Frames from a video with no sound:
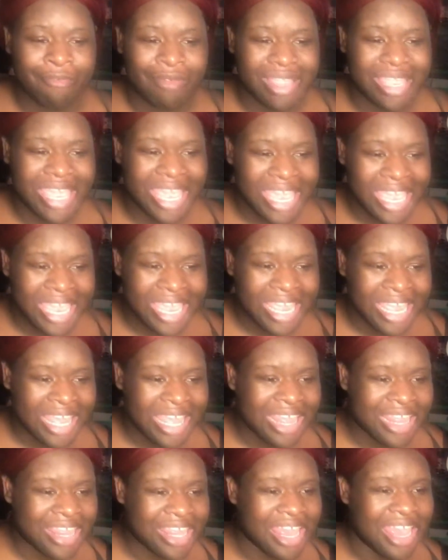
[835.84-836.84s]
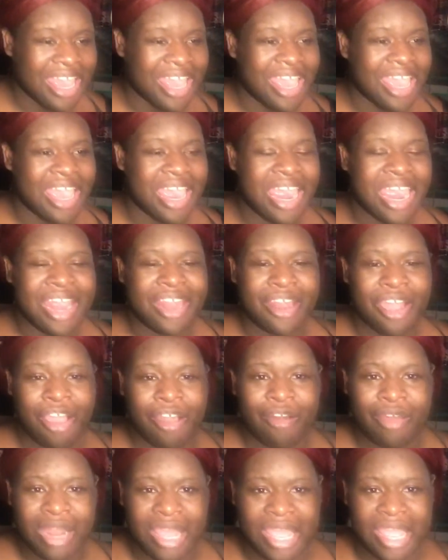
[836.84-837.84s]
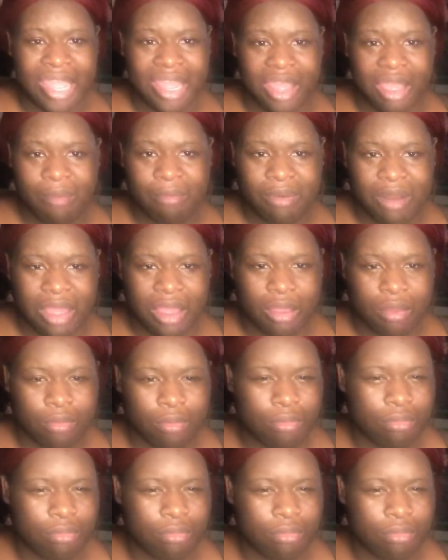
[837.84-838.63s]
kids and all that. I'm like,